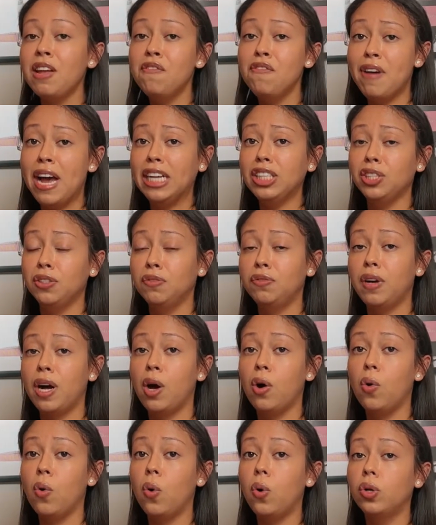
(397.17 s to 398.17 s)

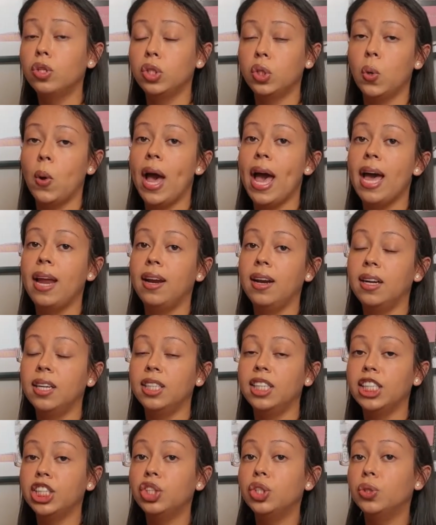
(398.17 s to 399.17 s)
Fashionphile also had an
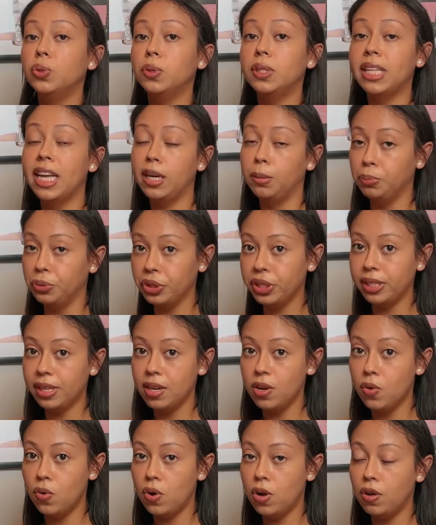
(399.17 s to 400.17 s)
additional
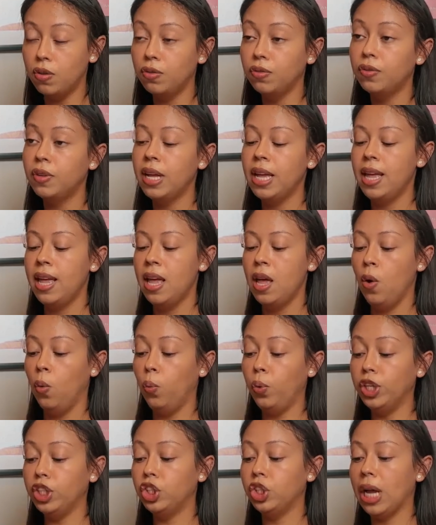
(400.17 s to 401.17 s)
10% off,
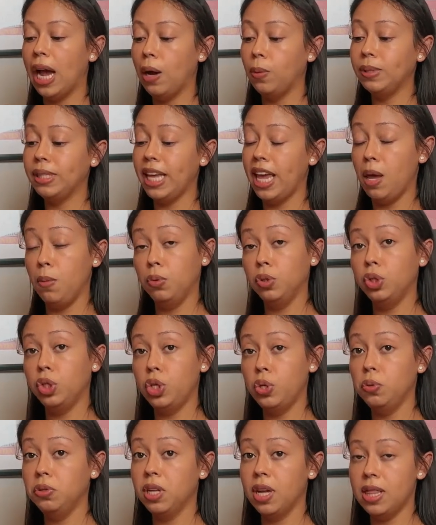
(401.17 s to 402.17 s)
which I was able to
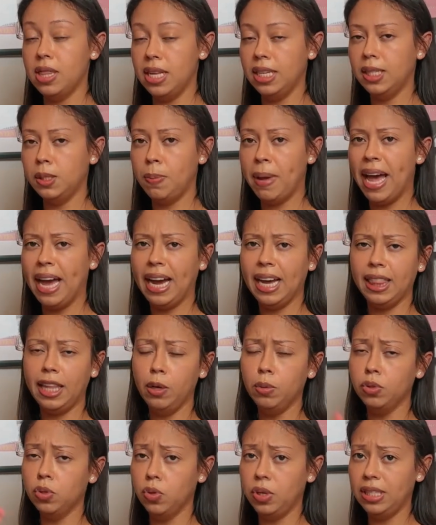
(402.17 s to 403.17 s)
use on this bag. I think it
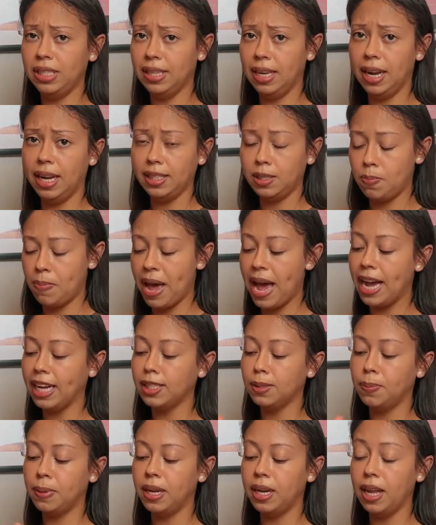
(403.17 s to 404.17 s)
was only select
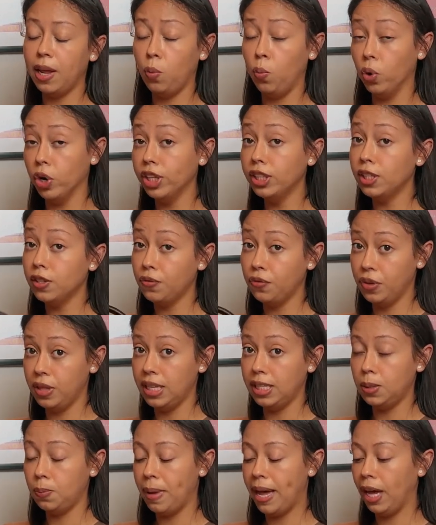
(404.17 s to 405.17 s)
bags, but it worked for
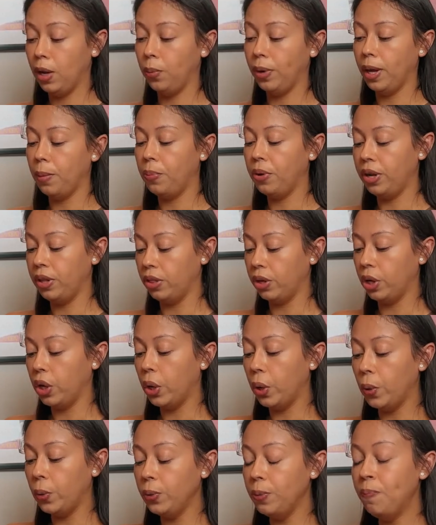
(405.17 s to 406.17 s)
this bag when I put in the
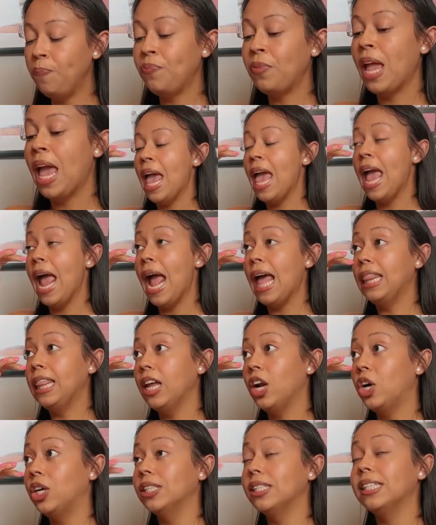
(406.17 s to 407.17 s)
code. And then
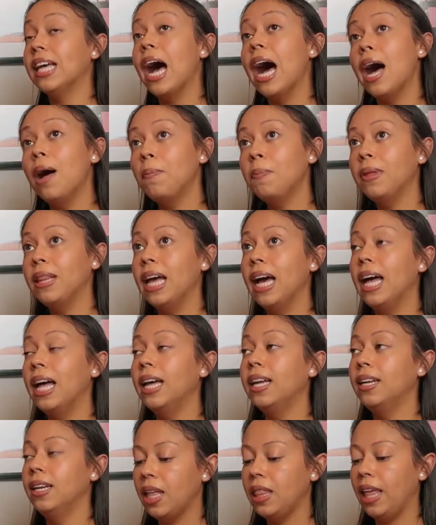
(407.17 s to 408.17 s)
on top of that,
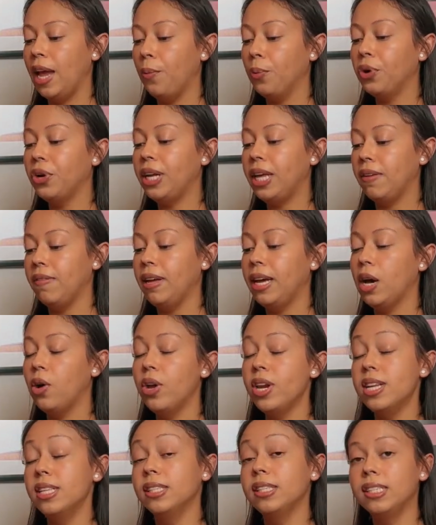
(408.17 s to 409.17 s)
they were giving out
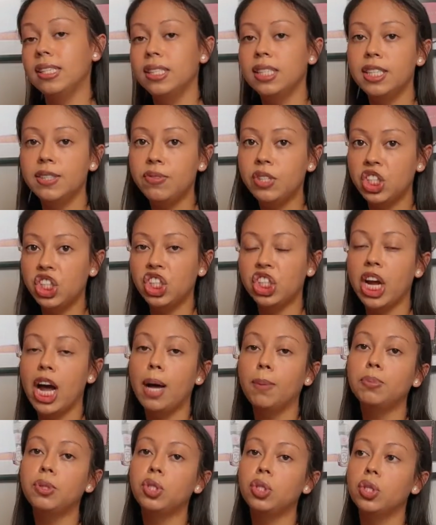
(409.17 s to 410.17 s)
an incentive to shop.